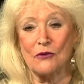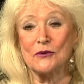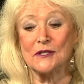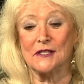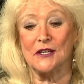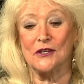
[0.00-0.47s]
We'll
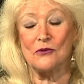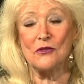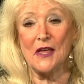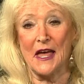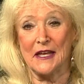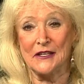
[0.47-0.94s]
see you
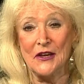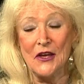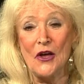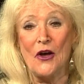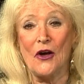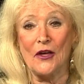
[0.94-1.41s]
then
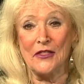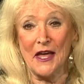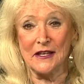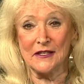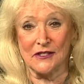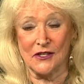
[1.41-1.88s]
on
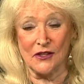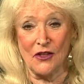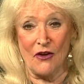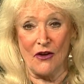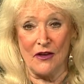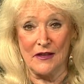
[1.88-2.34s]
That's the
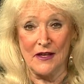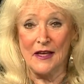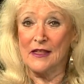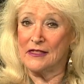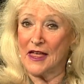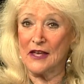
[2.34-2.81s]
Law.
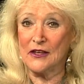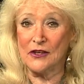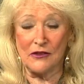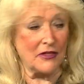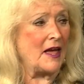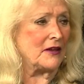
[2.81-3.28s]
Thank
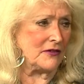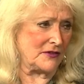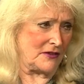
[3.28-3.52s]
you. Thanks,